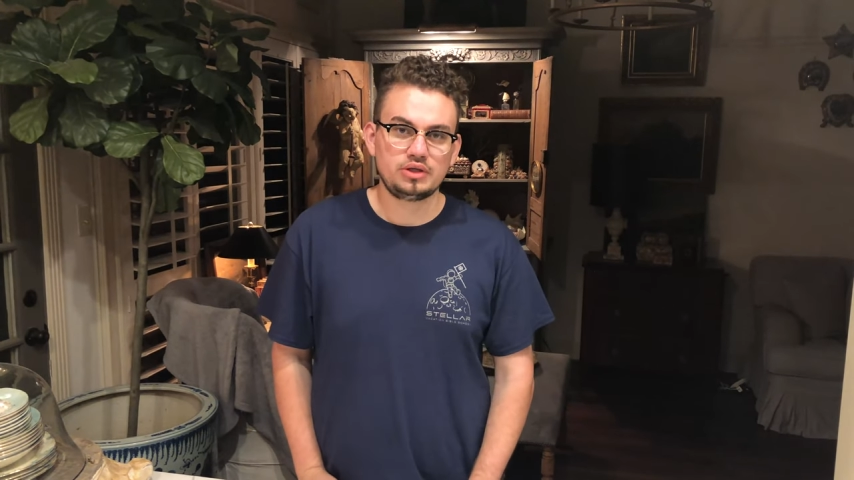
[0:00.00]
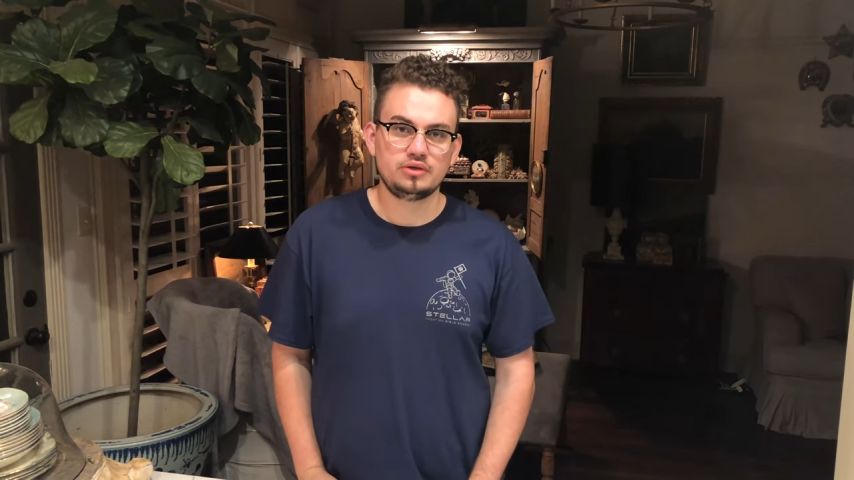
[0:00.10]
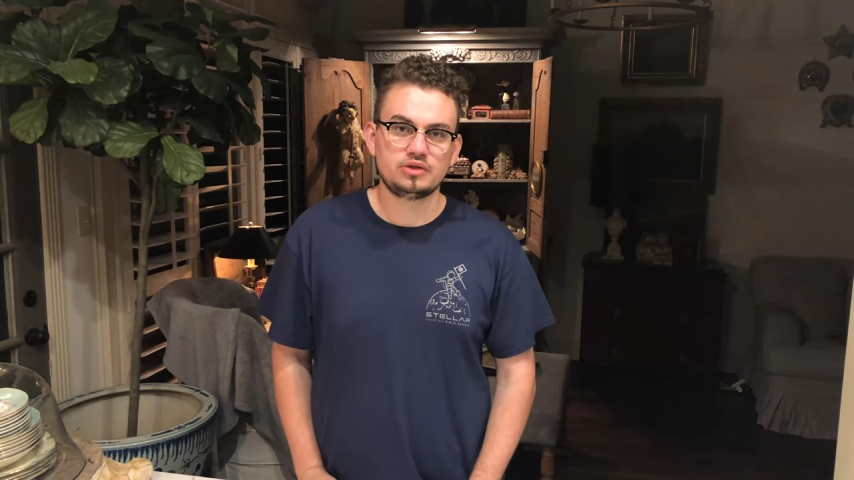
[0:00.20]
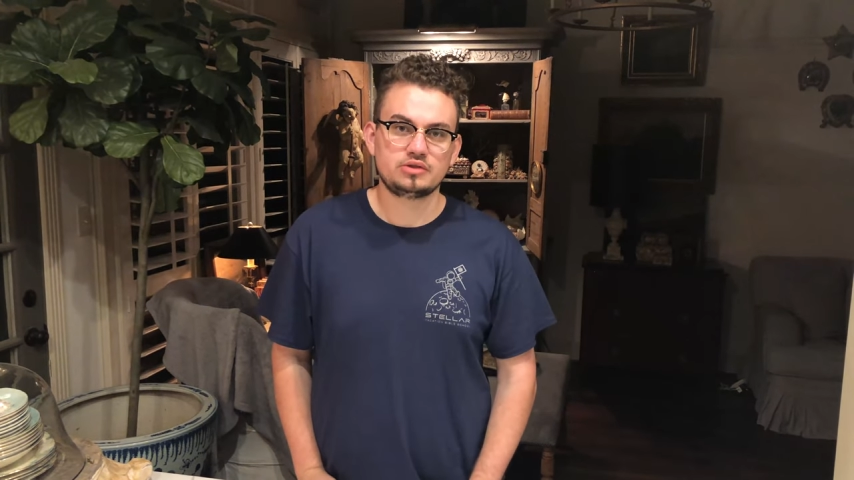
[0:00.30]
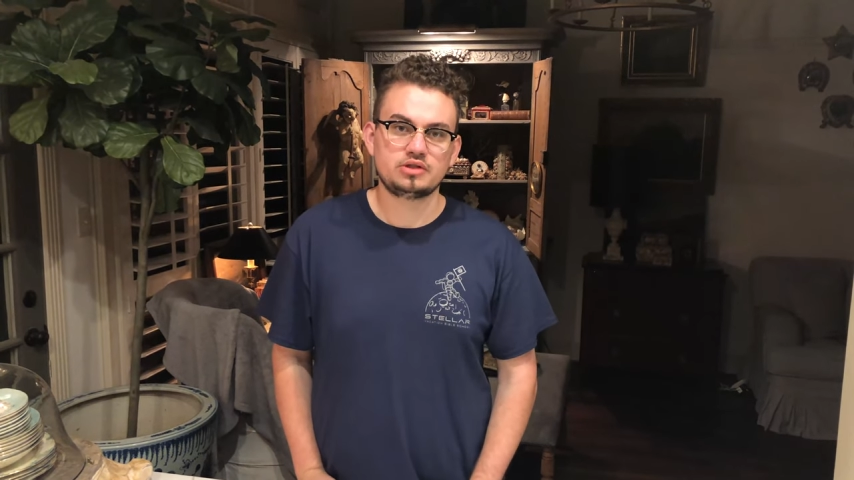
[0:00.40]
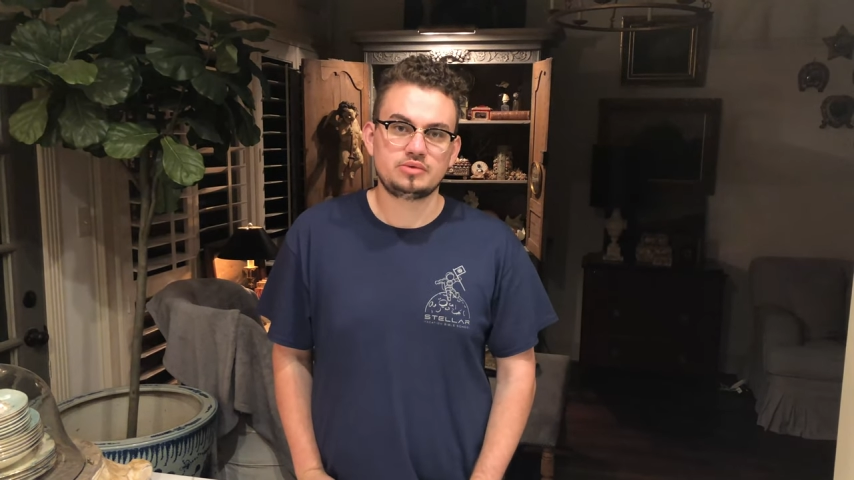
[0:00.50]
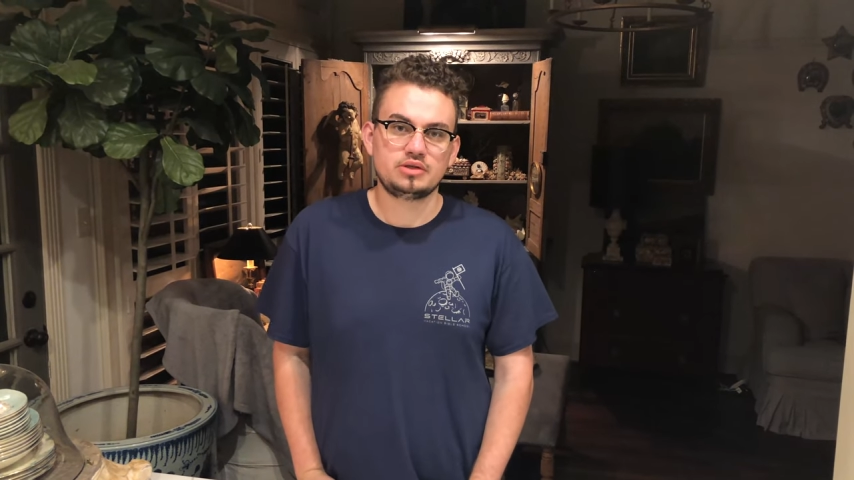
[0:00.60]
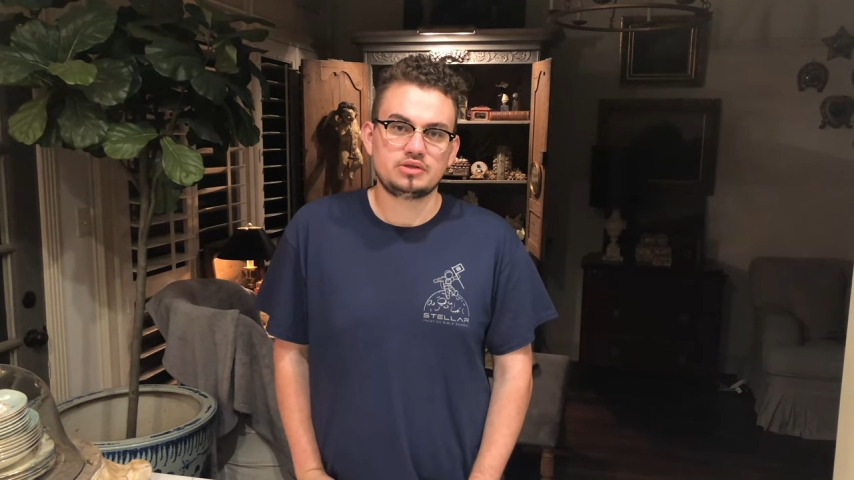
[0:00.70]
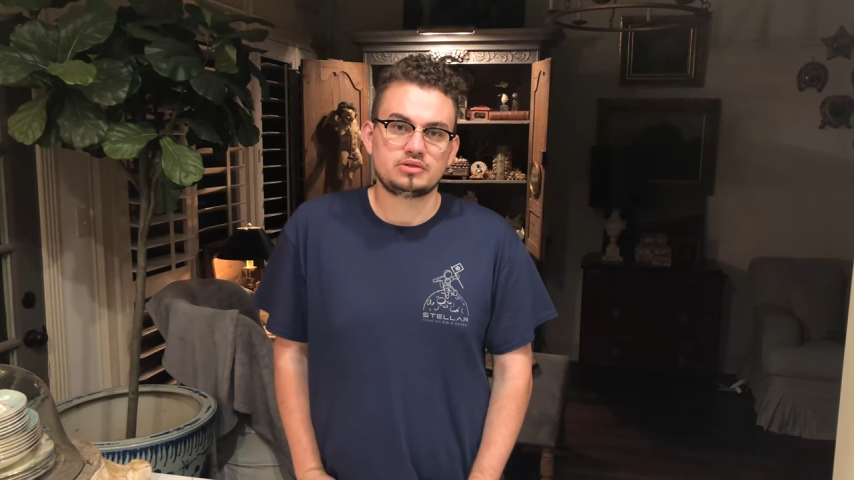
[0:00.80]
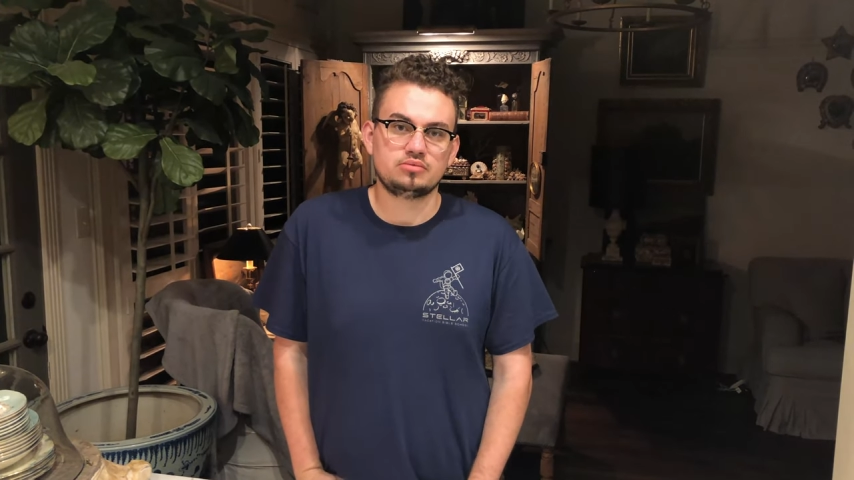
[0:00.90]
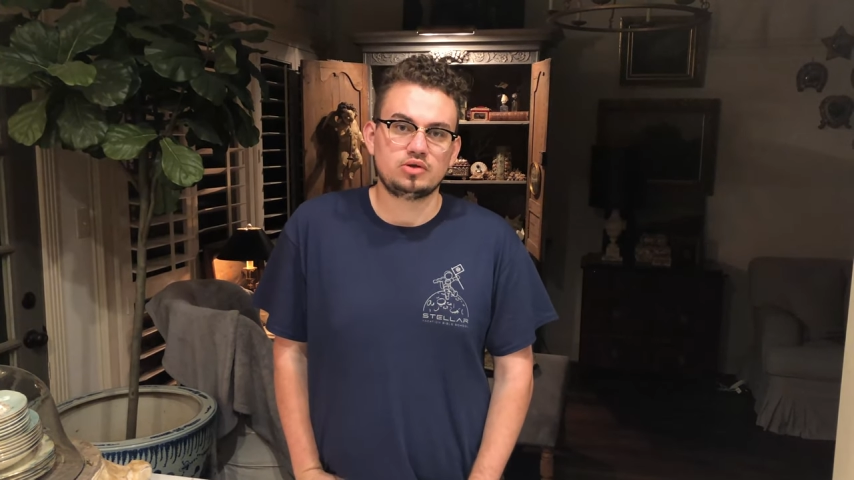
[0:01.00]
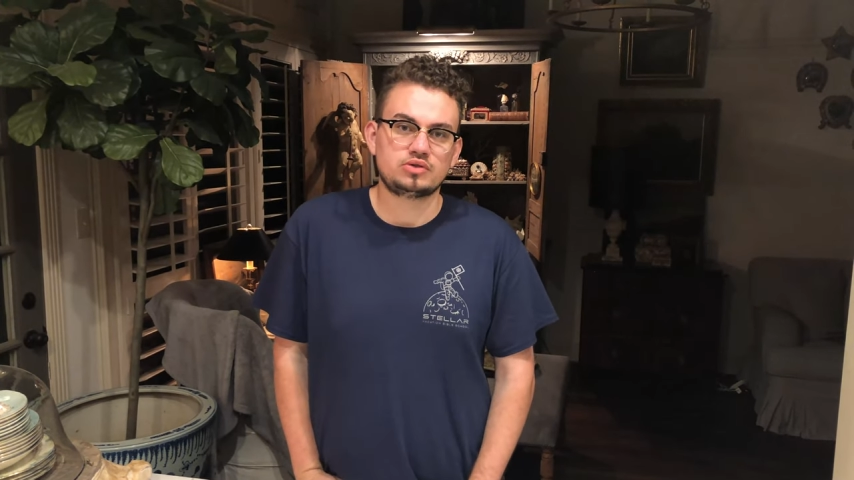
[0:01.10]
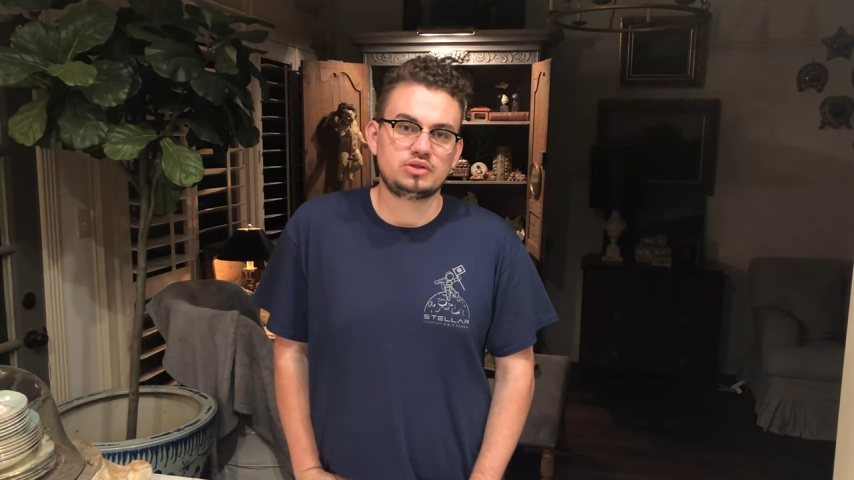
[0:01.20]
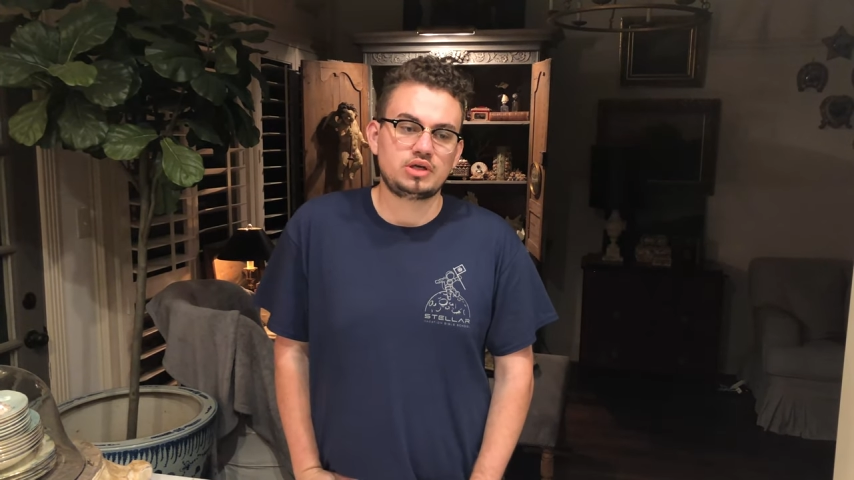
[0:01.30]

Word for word: dealers is because most of the